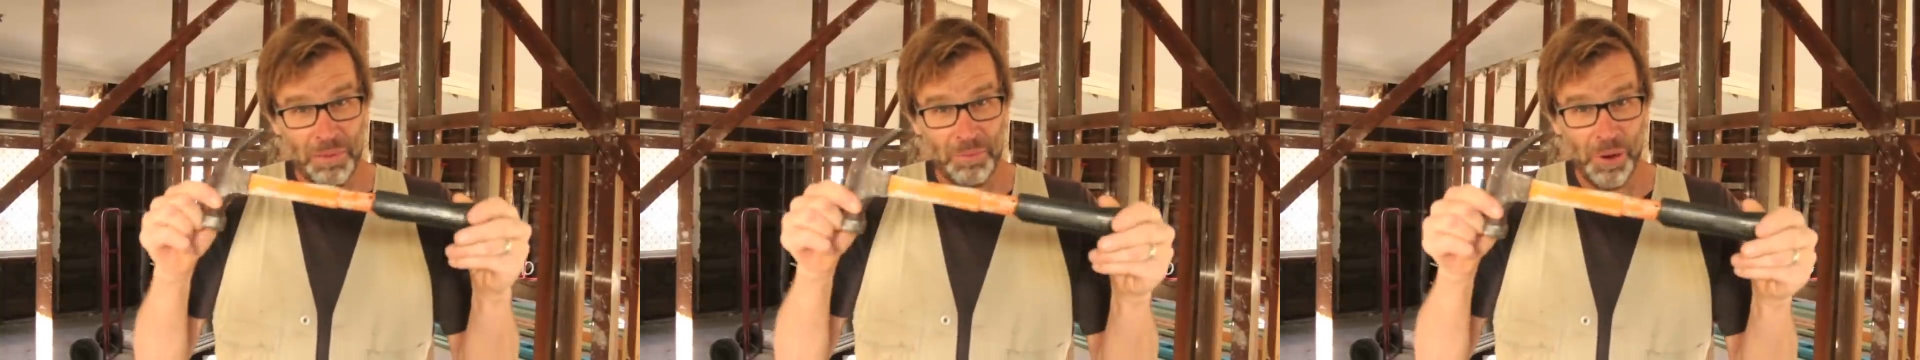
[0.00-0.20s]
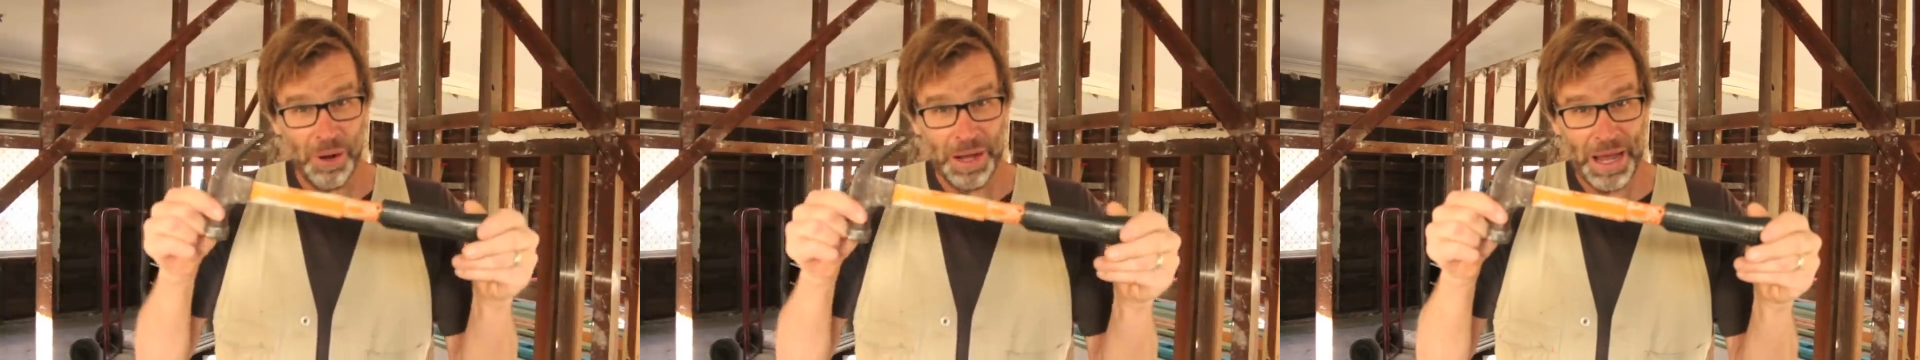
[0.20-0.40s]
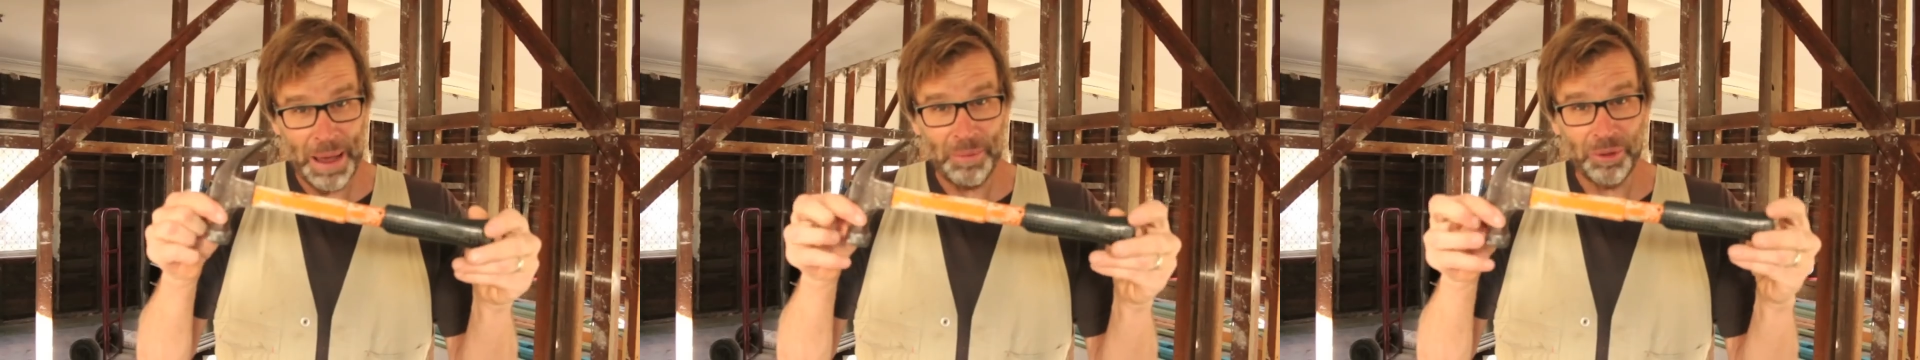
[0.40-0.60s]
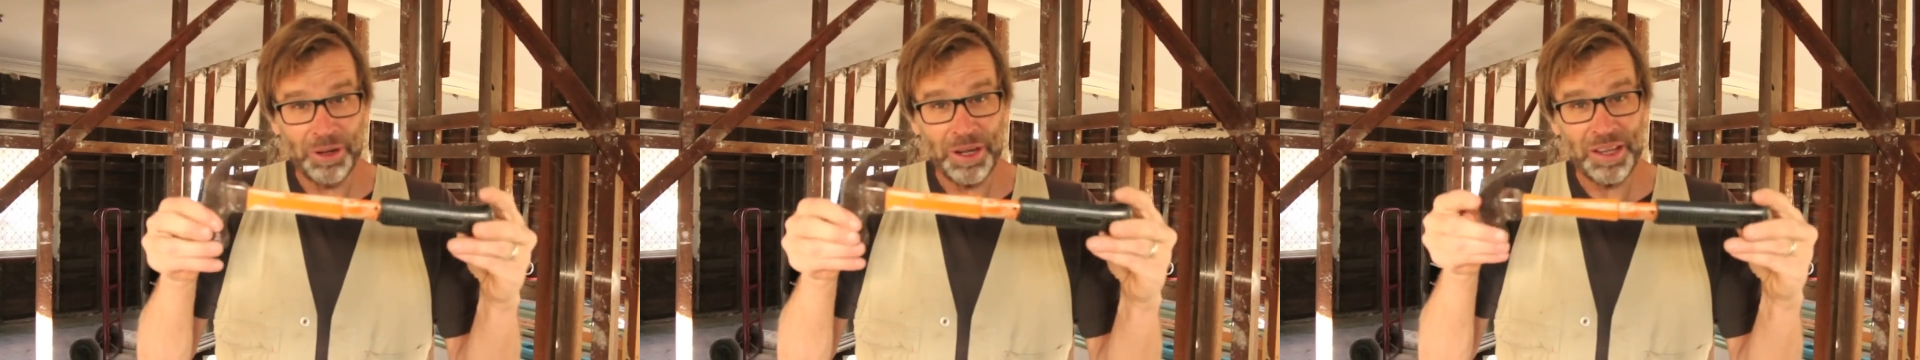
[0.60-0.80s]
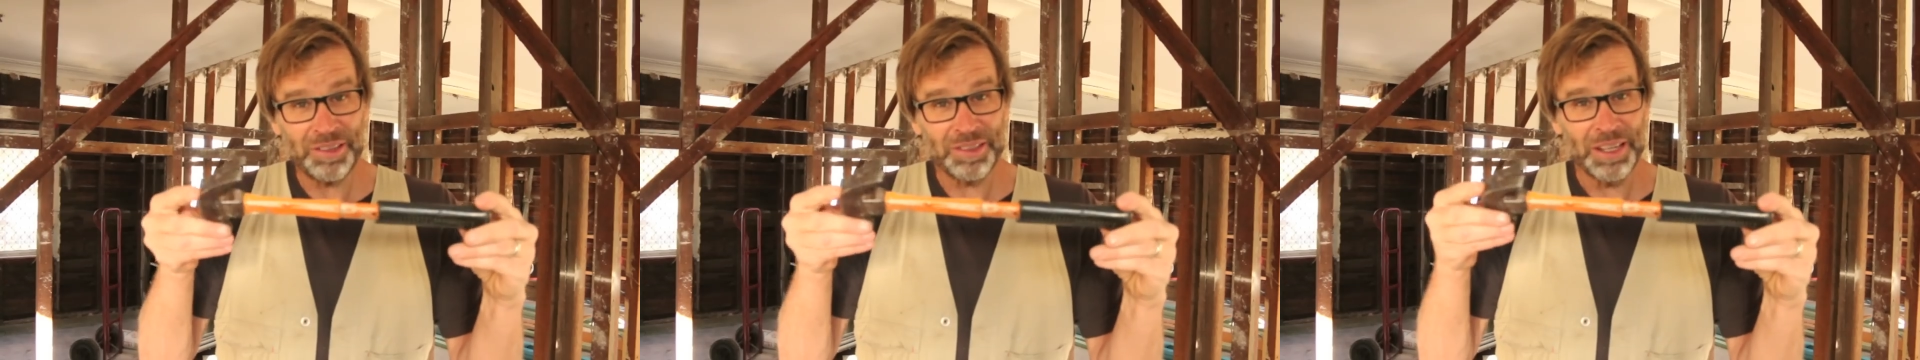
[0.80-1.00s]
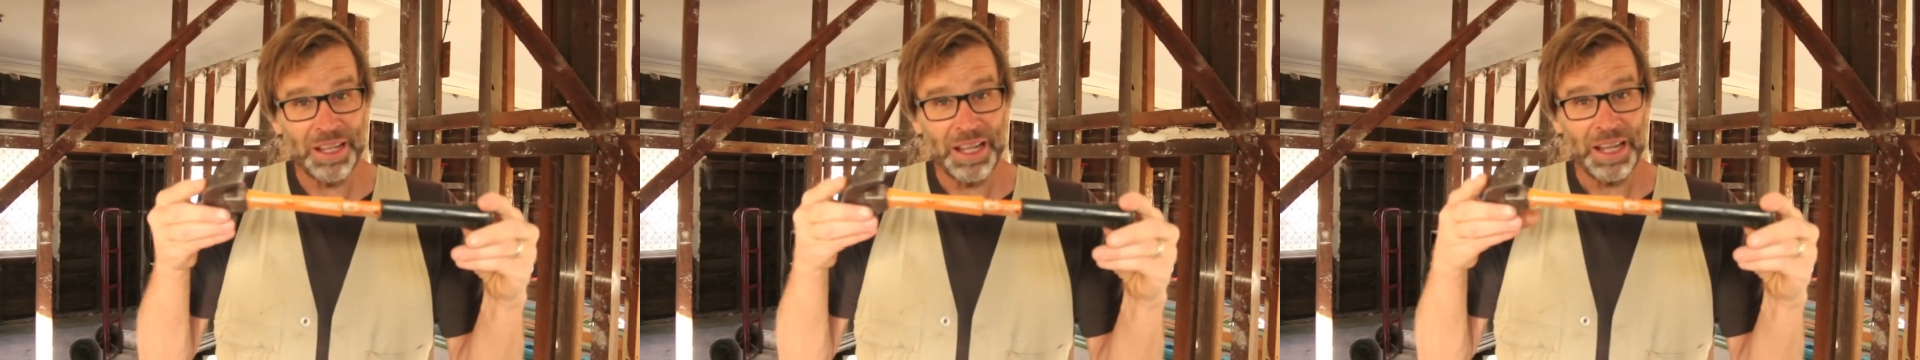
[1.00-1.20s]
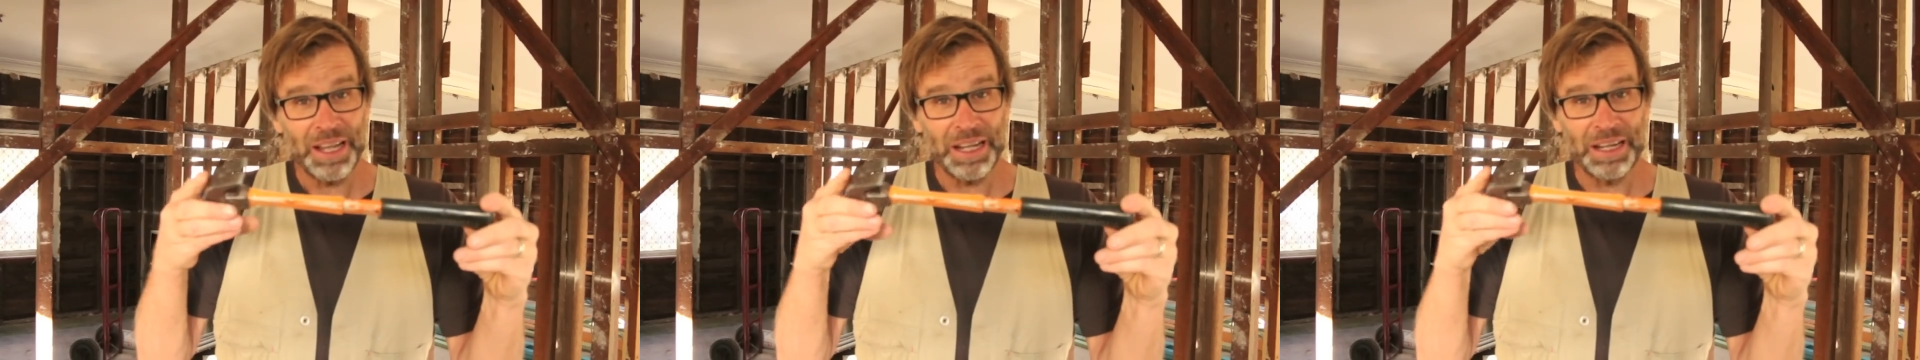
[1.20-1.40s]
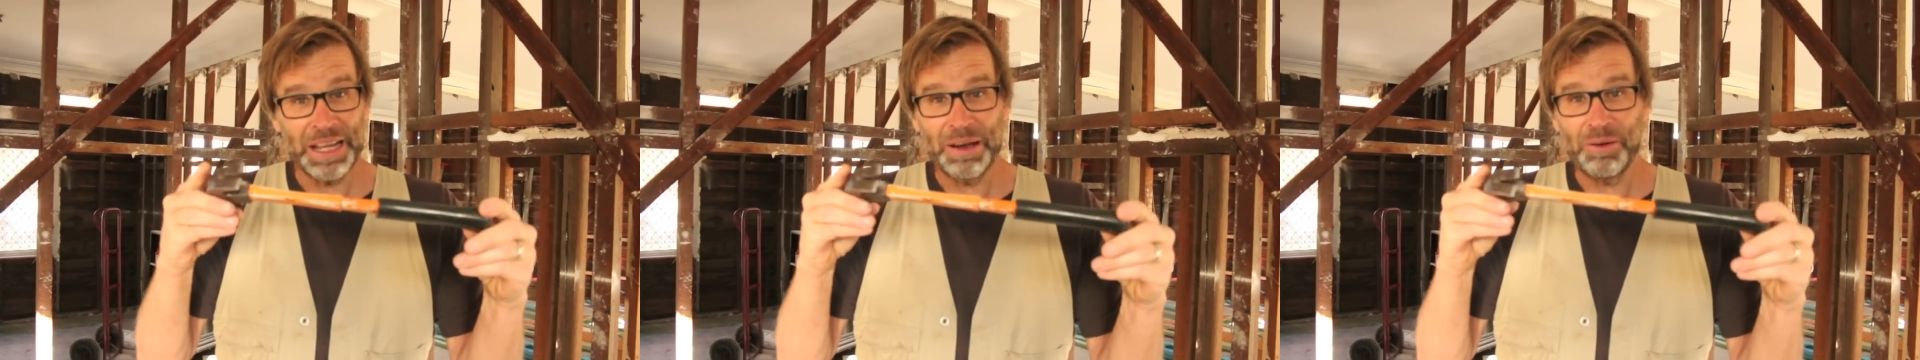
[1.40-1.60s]
my hammer is
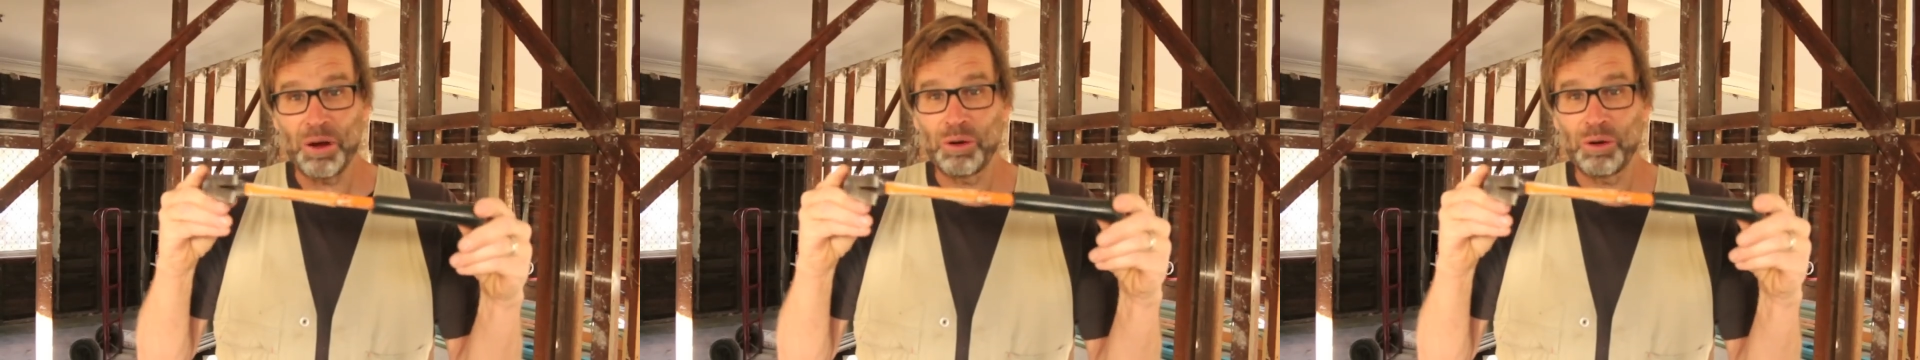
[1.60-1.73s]
and how